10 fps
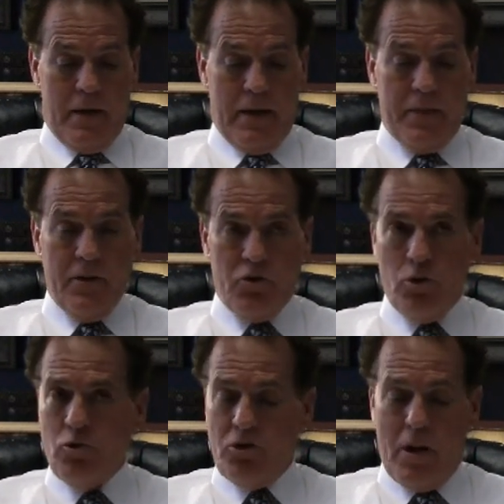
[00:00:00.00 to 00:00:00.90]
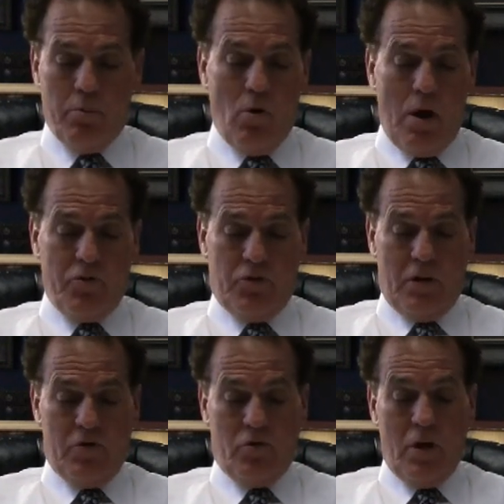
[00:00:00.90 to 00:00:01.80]
In this two-step
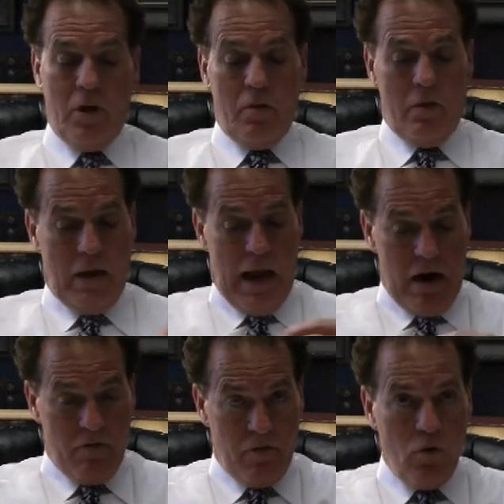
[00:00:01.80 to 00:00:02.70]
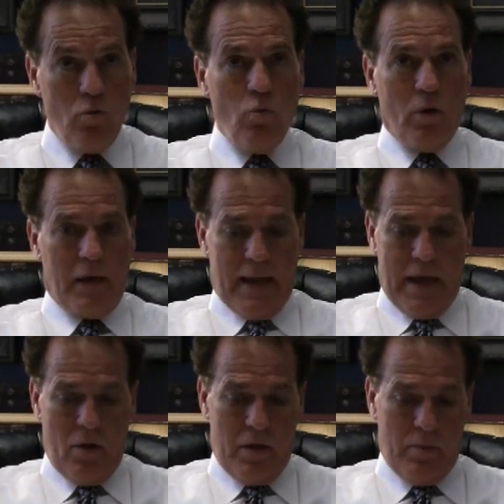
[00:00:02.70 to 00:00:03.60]
process that our vote would
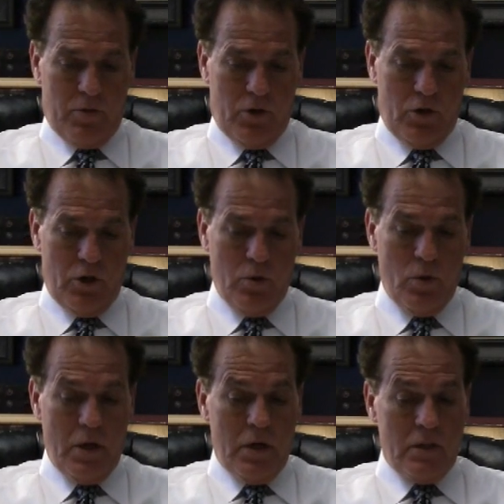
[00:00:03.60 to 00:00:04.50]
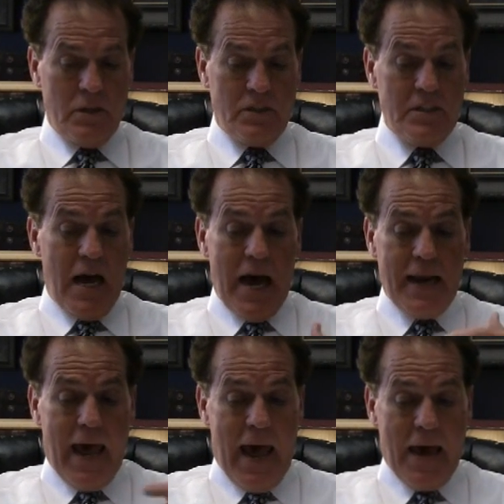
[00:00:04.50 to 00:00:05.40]
allow them to do does
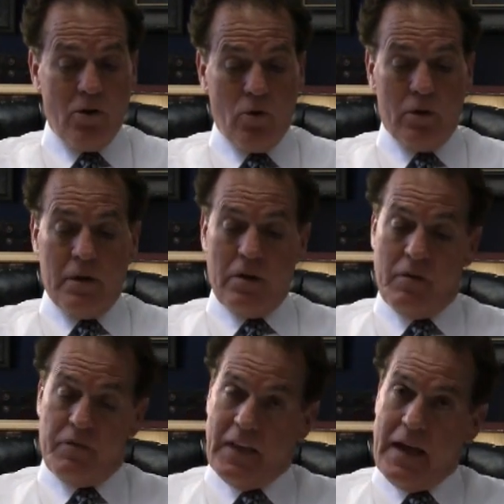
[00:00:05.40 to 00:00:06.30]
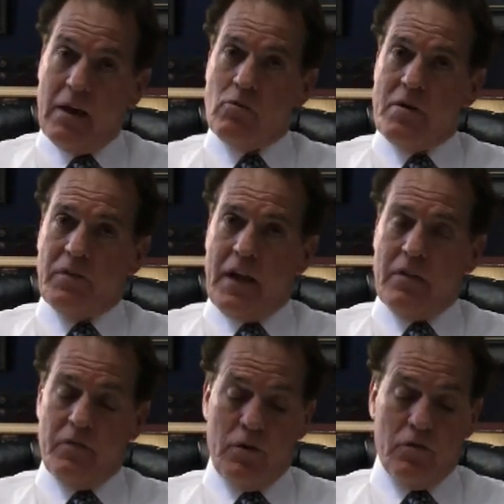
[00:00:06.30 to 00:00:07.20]
not accurately
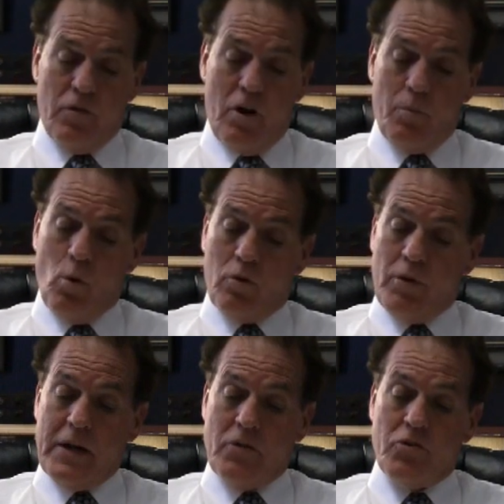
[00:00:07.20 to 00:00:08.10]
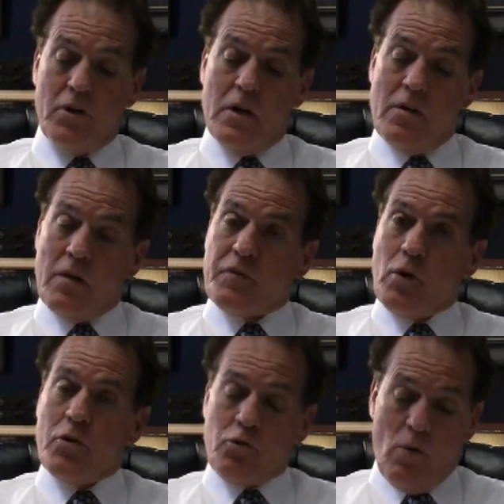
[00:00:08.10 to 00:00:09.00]
reflect the views of all Puerto Ricans. The
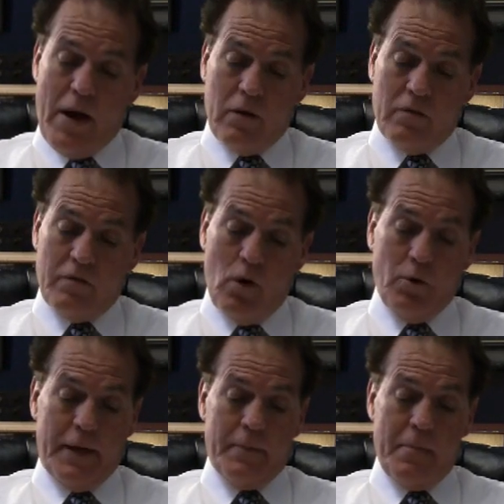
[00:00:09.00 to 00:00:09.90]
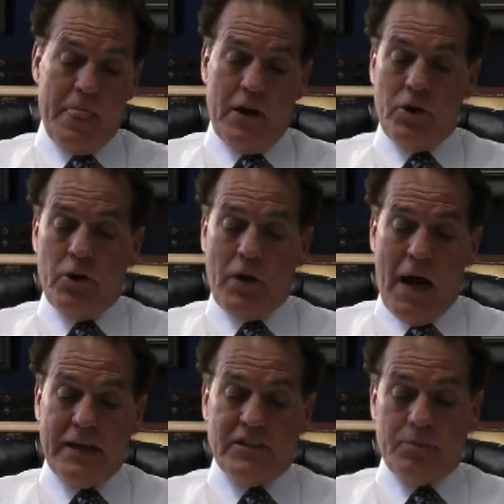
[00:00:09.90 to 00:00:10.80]
first round of voting
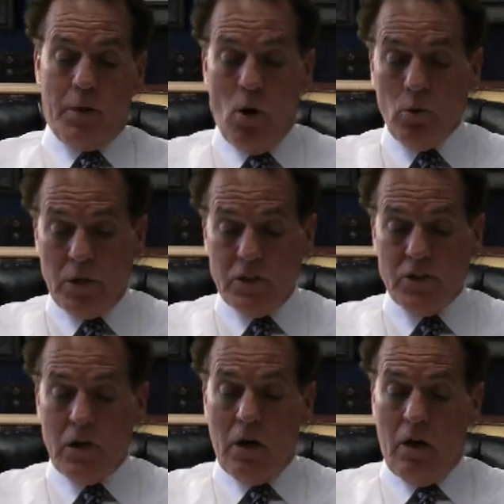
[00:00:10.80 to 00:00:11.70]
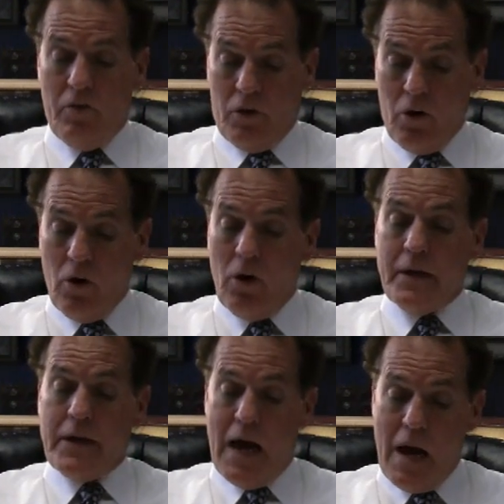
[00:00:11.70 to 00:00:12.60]
unites opponents of the
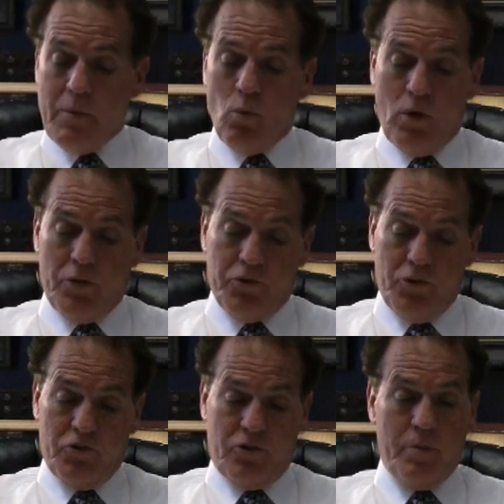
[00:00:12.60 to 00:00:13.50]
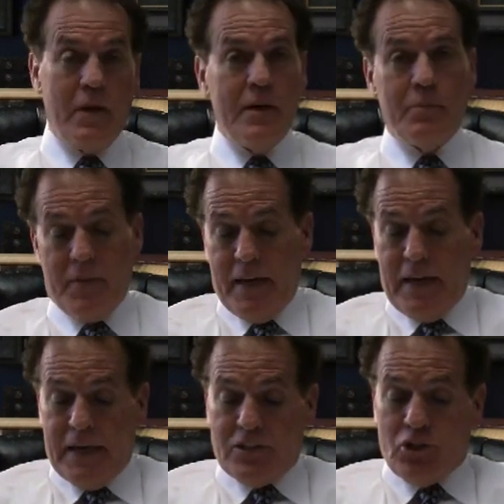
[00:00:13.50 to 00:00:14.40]
current Commonwealth system, but then
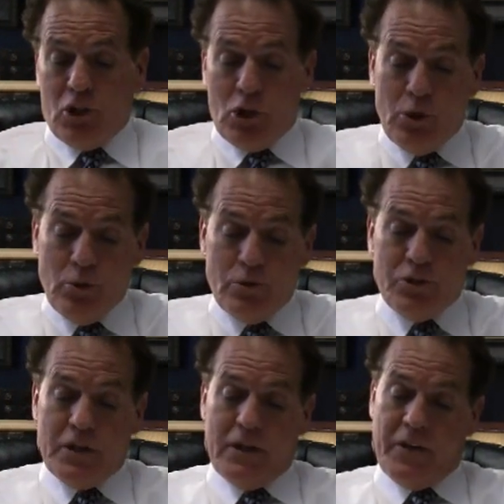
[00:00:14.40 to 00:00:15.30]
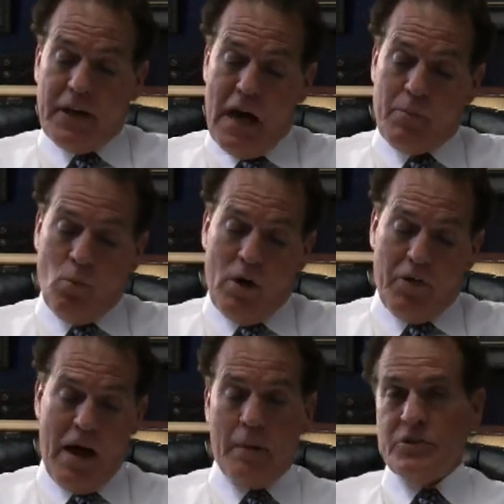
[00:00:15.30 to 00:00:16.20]
it excludes the
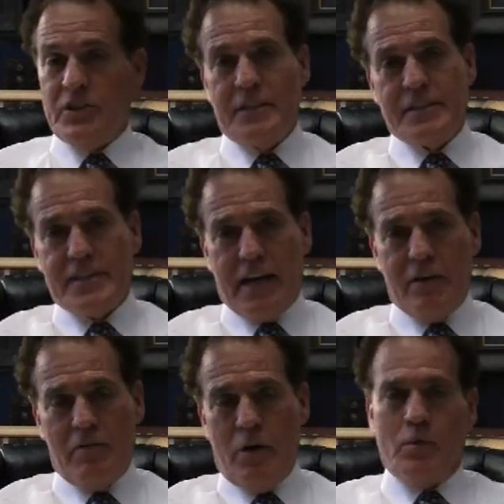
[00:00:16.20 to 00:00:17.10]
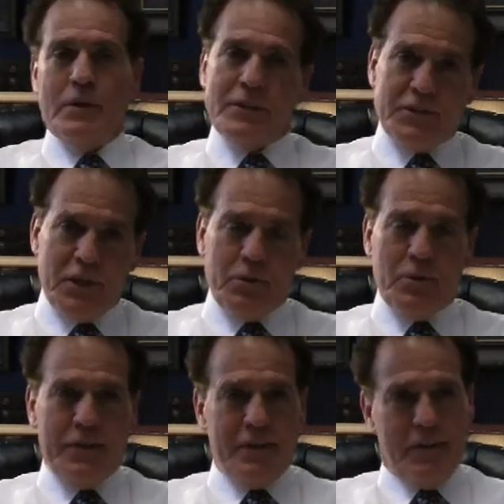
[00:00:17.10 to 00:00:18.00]
Commonwealth option in the second vote.
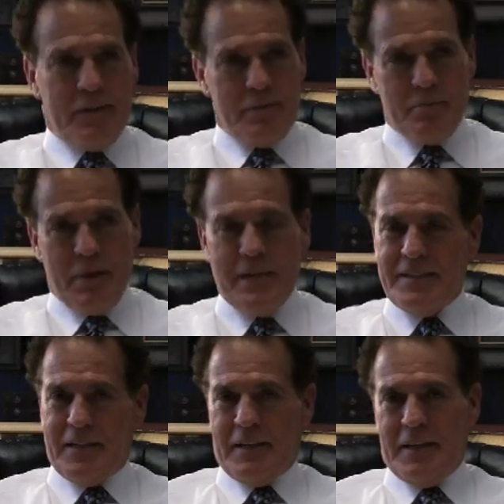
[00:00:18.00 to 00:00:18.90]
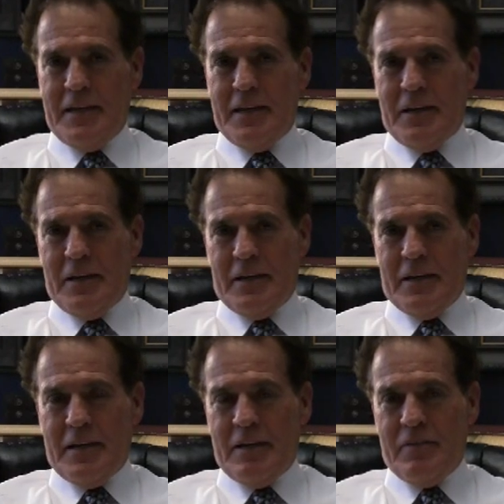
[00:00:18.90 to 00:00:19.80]
So basically,
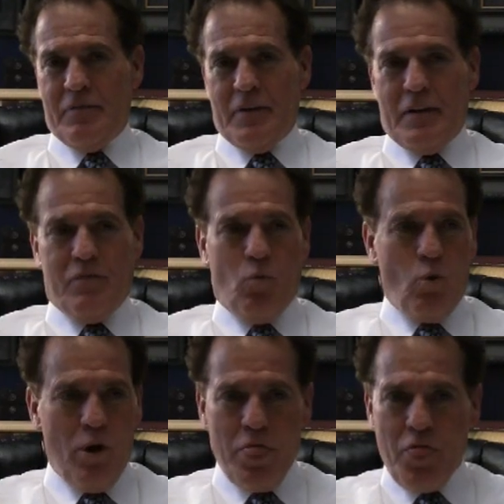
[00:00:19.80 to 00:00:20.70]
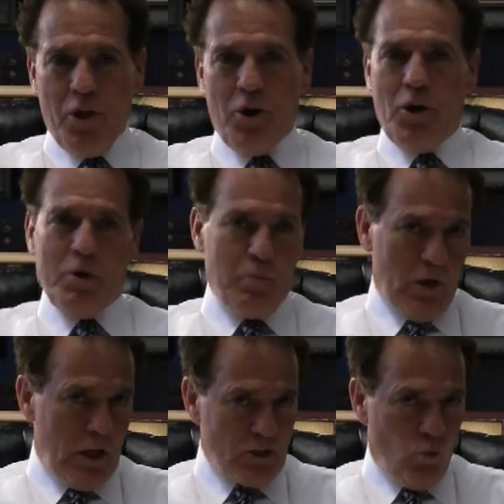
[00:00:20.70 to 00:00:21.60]
if one-third
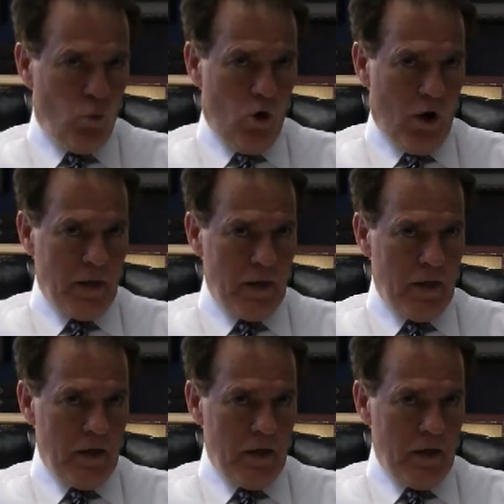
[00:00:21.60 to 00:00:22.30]
plus one